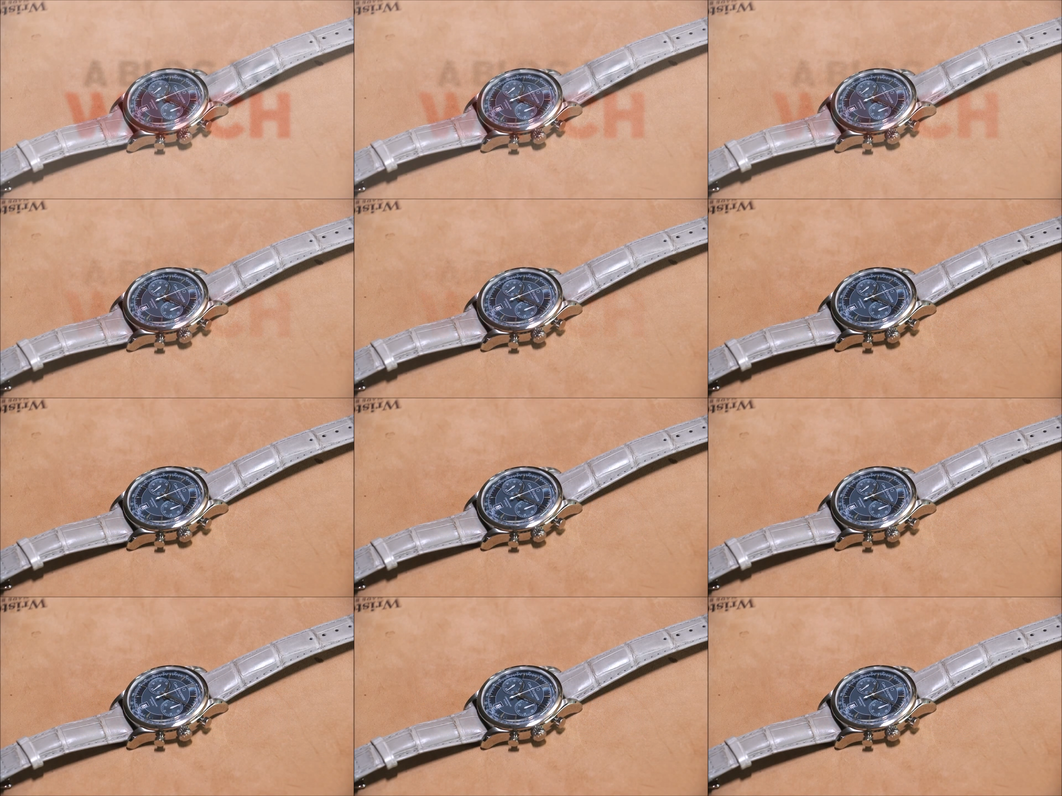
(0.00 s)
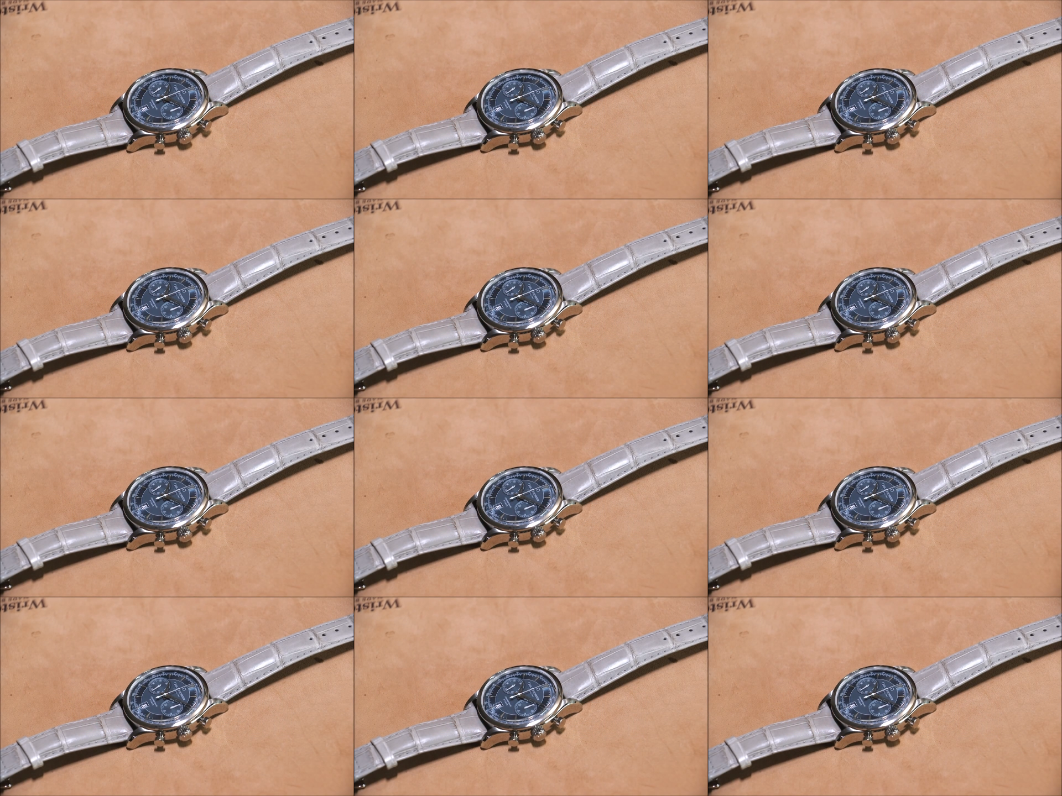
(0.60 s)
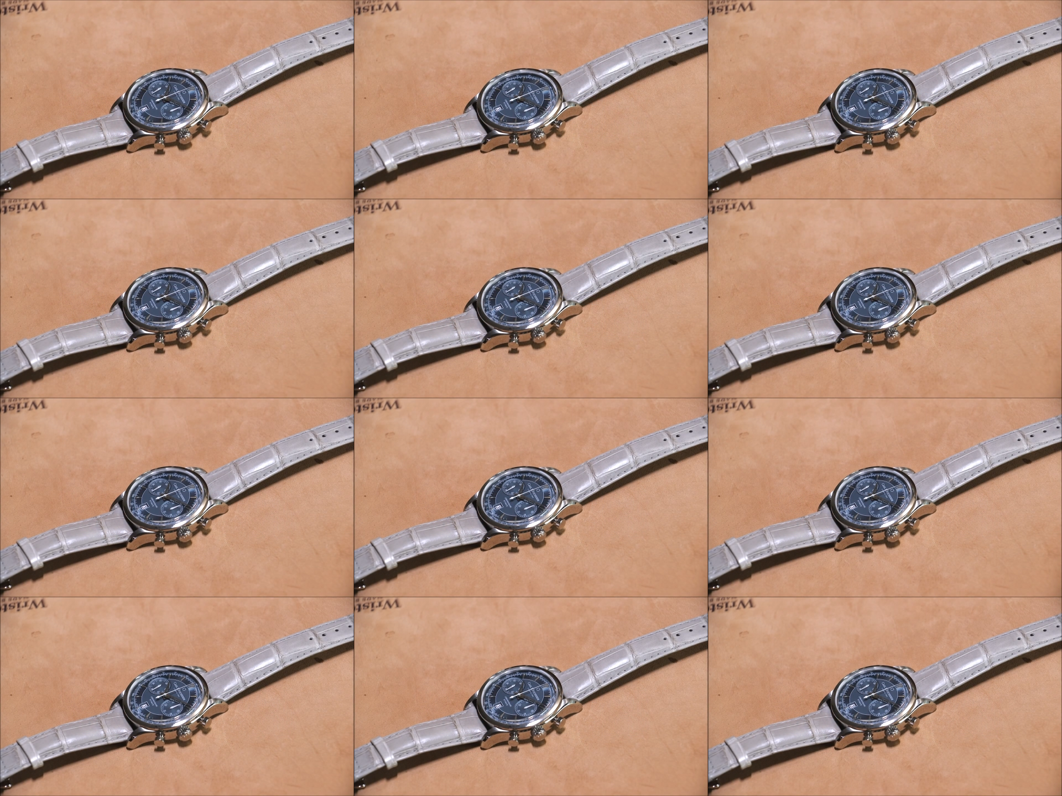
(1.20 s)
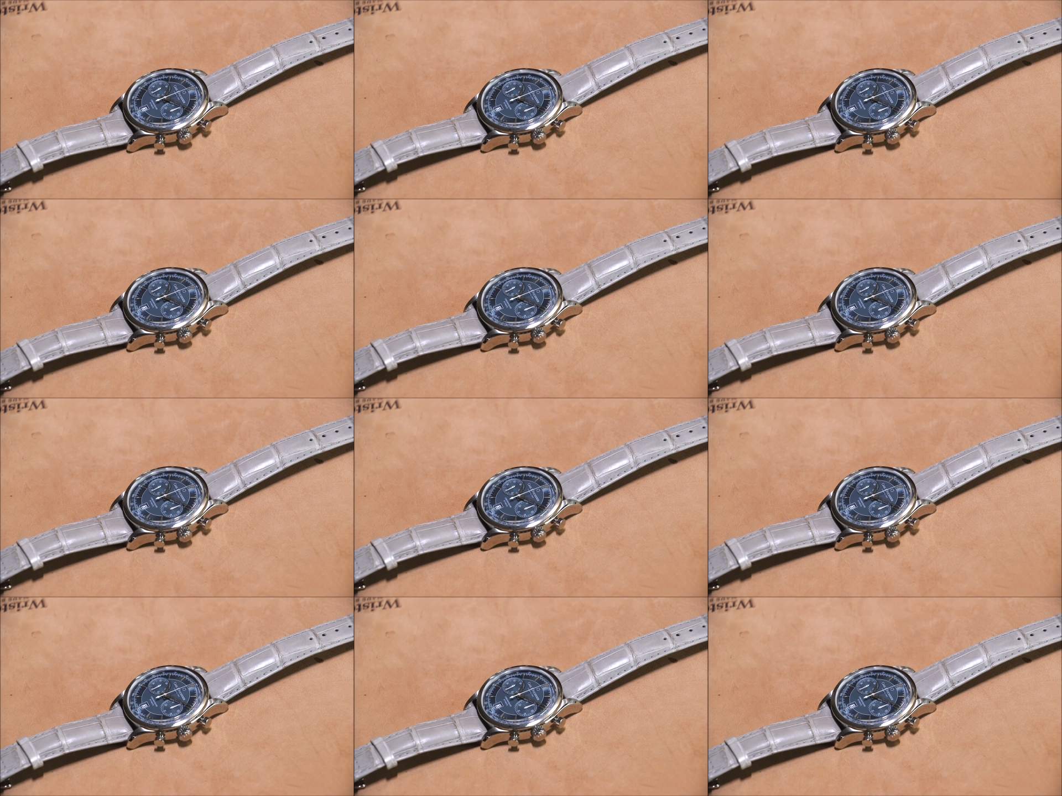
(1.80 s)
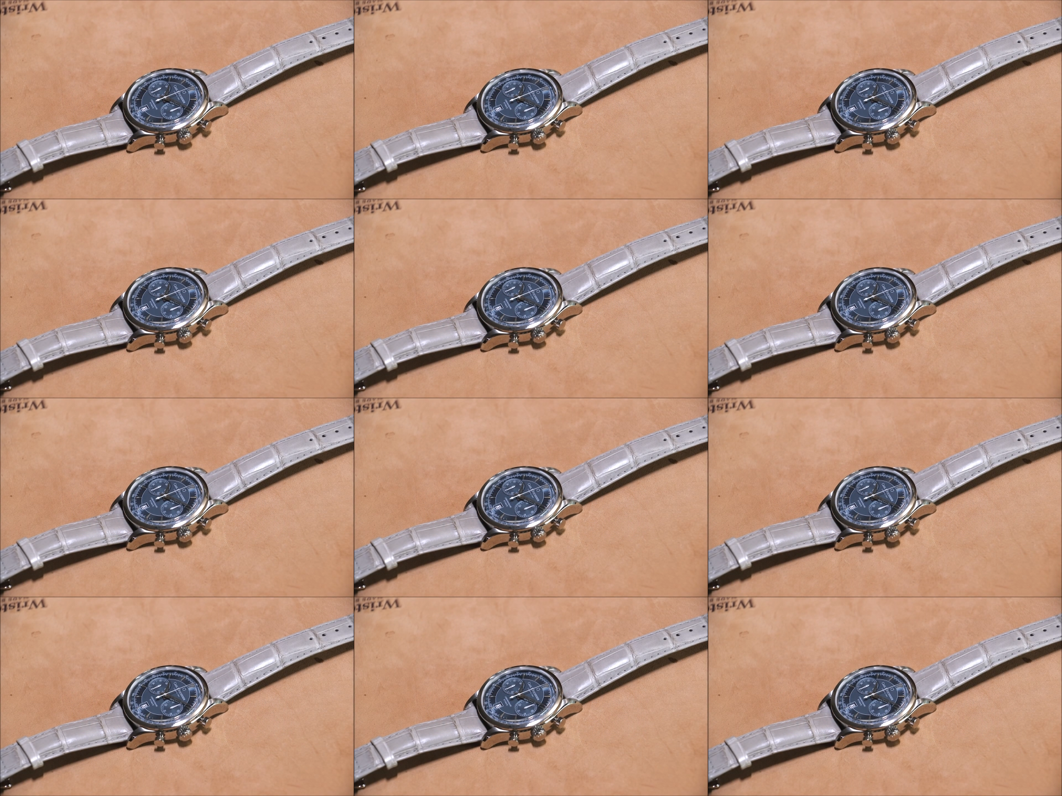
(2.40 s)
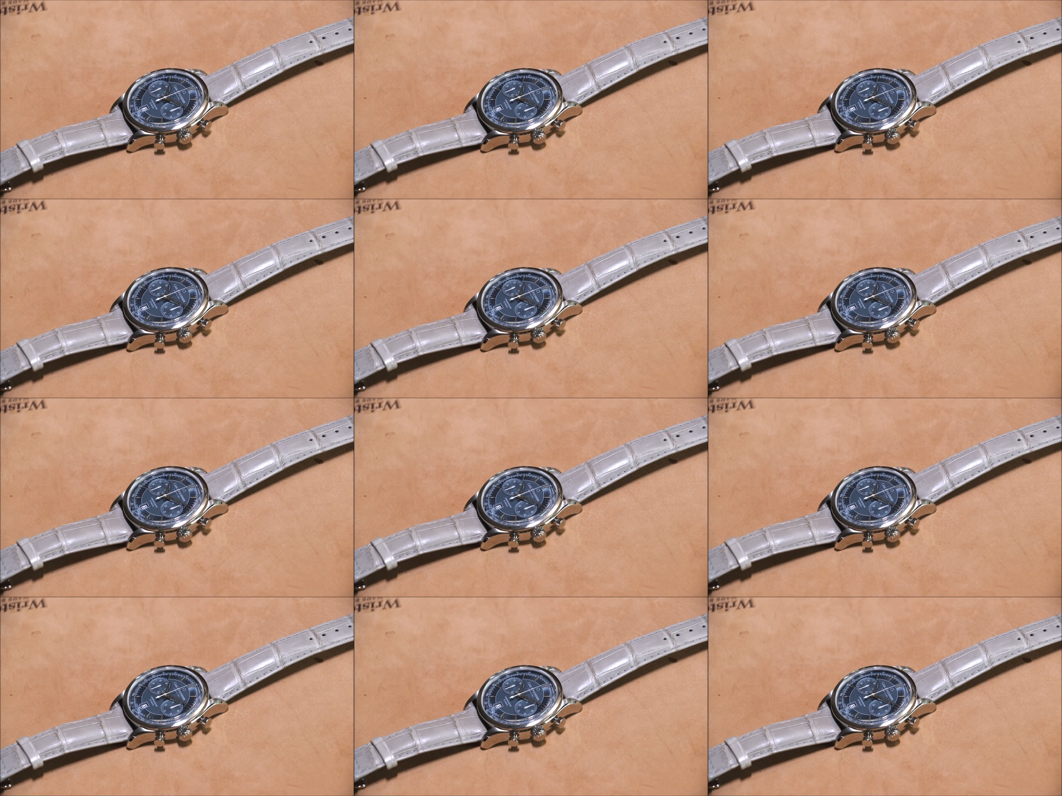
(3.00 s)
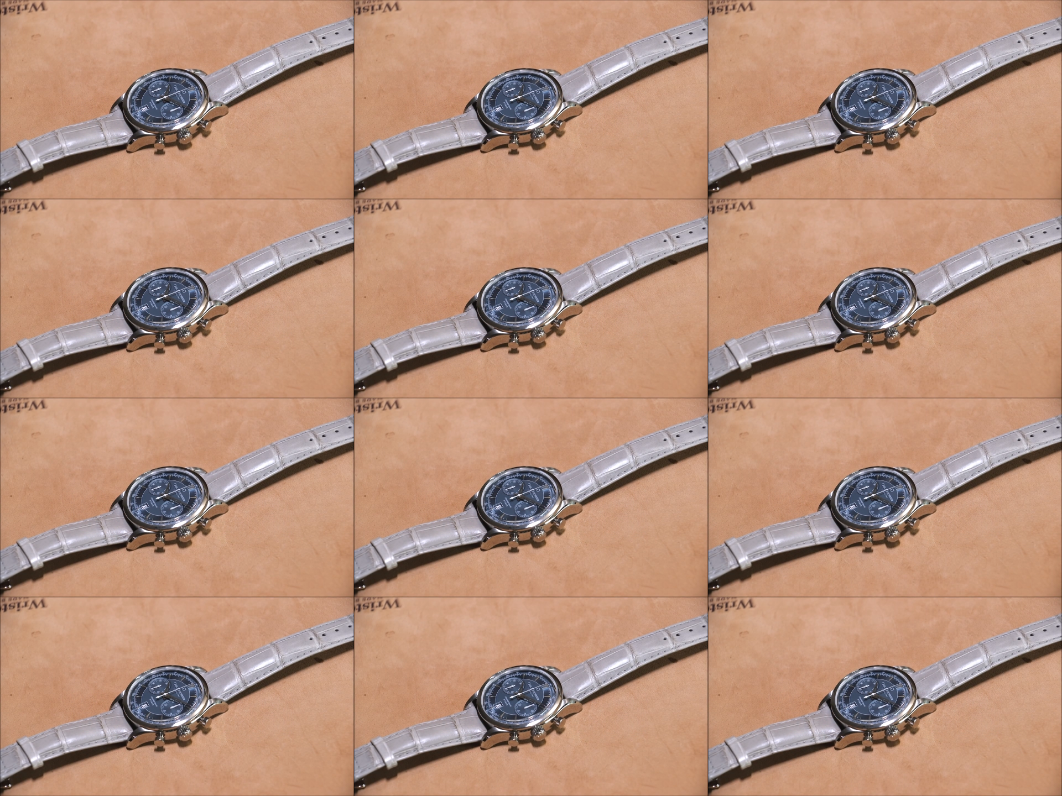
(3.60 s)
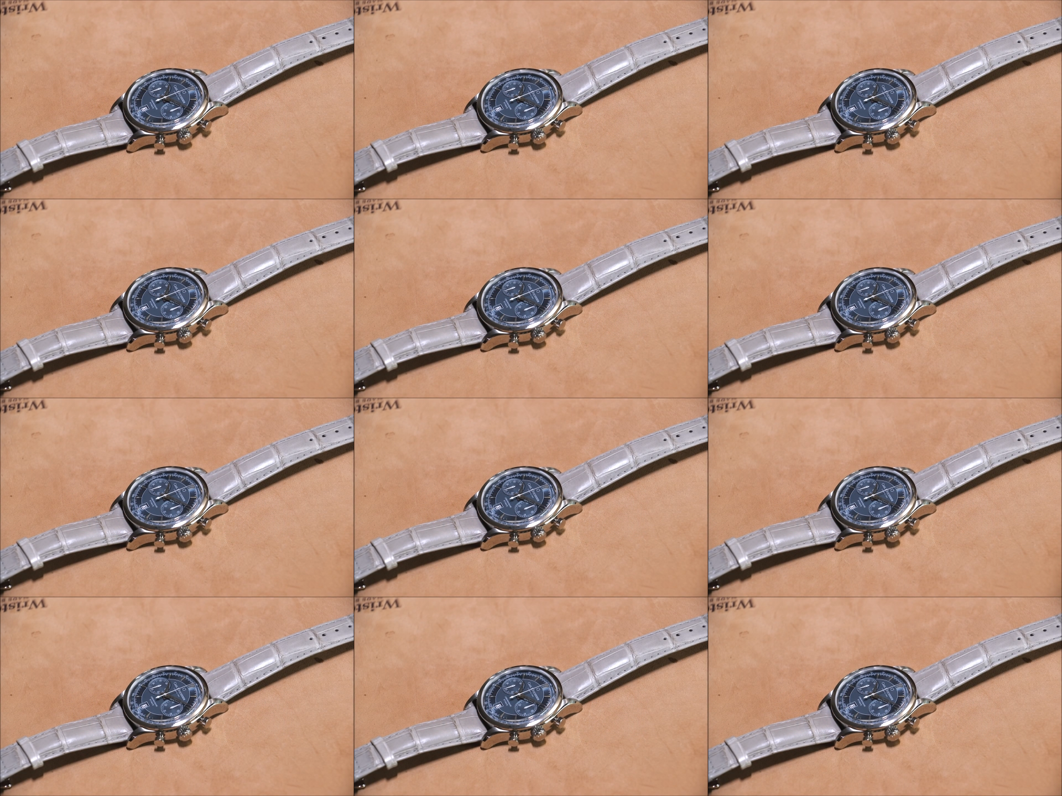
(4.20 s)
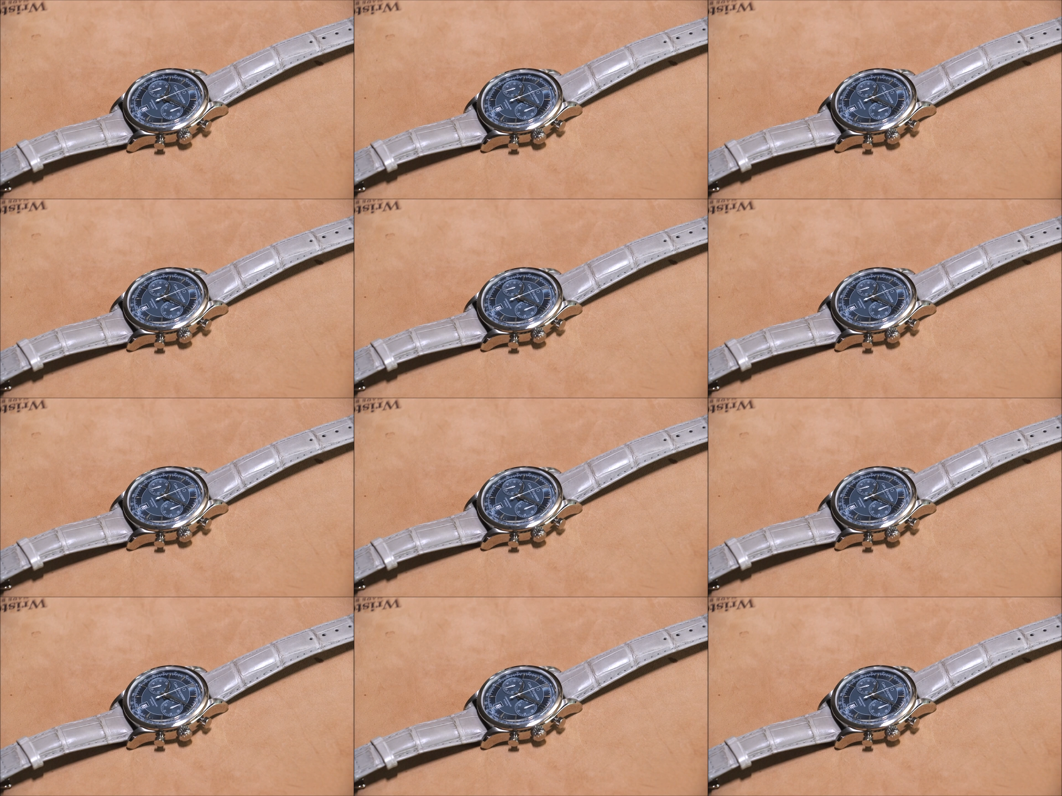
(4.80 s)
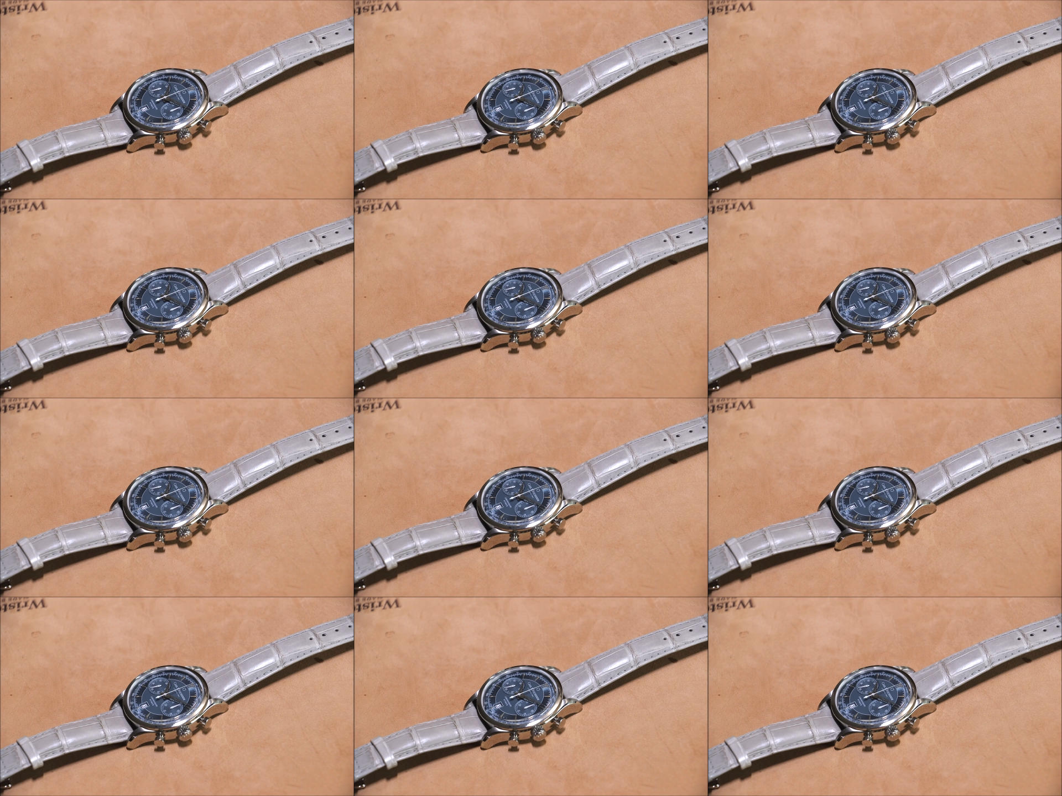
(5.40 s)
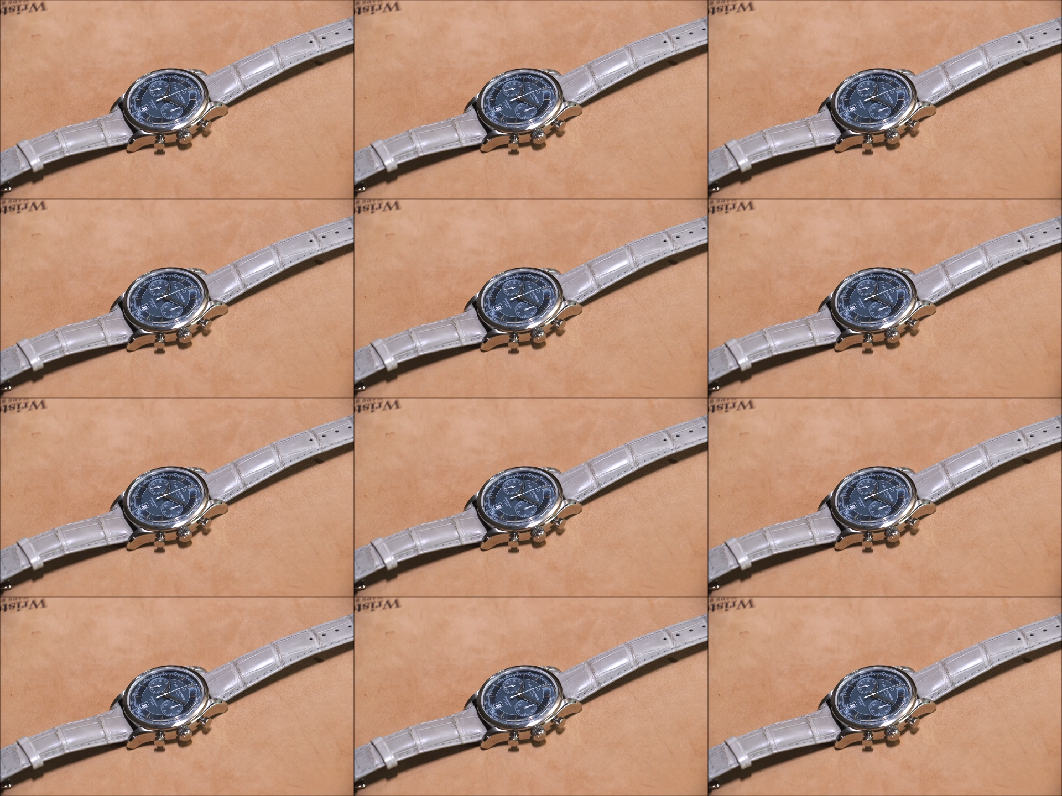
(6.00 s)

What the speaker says: (no speaker visible)